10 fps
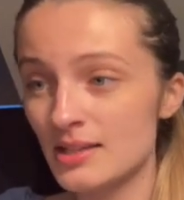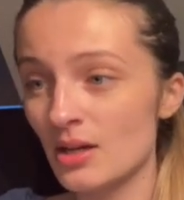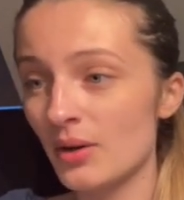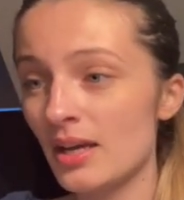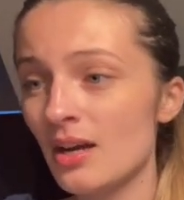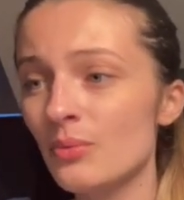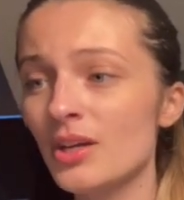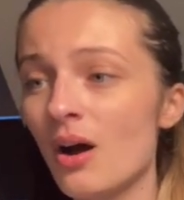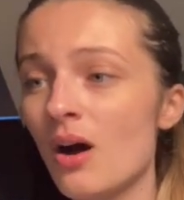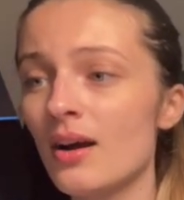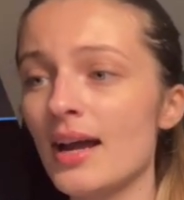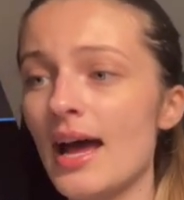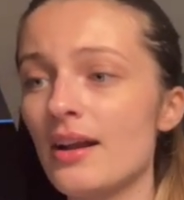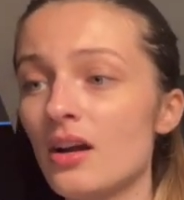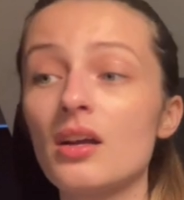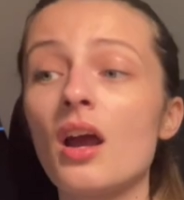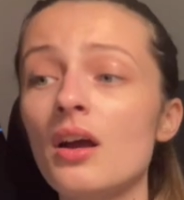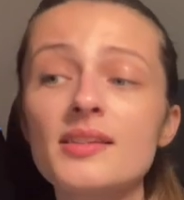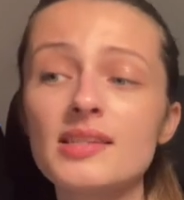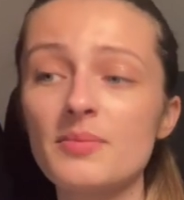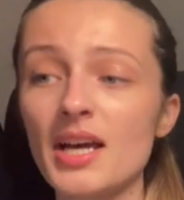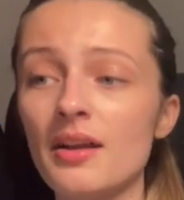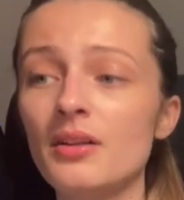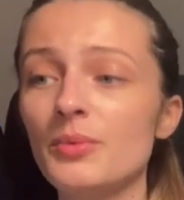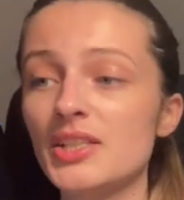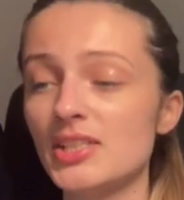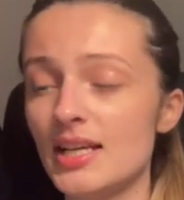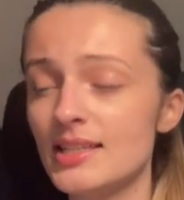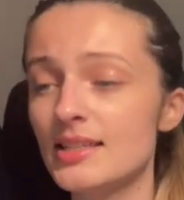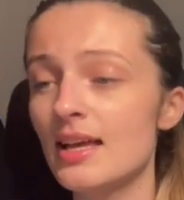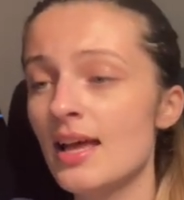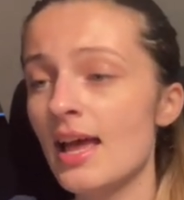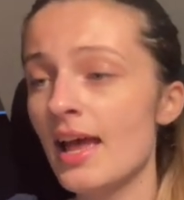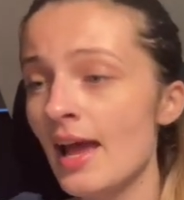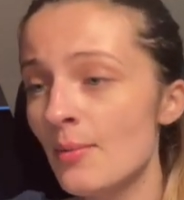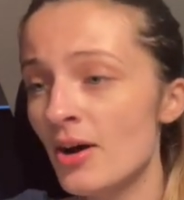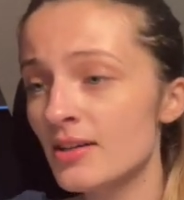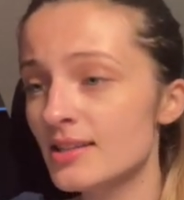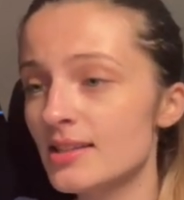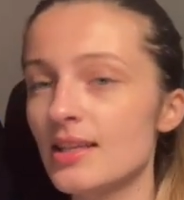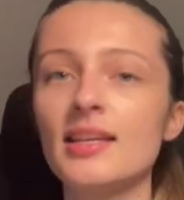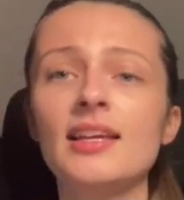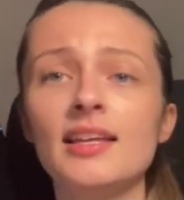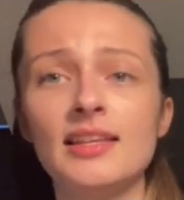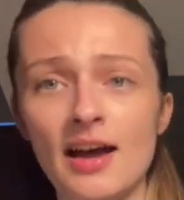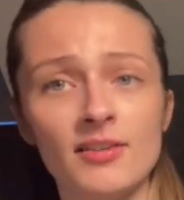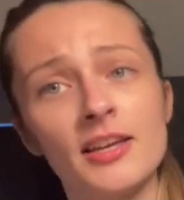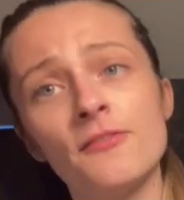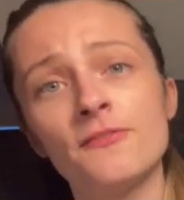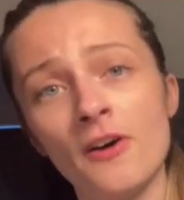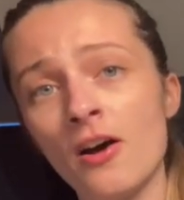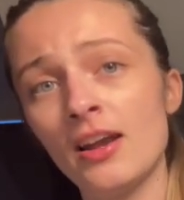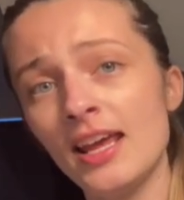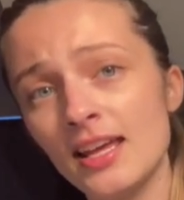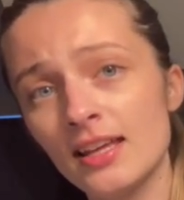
So here we are at our current subtitle, which is Helmaks. Det er vel ikke farlig?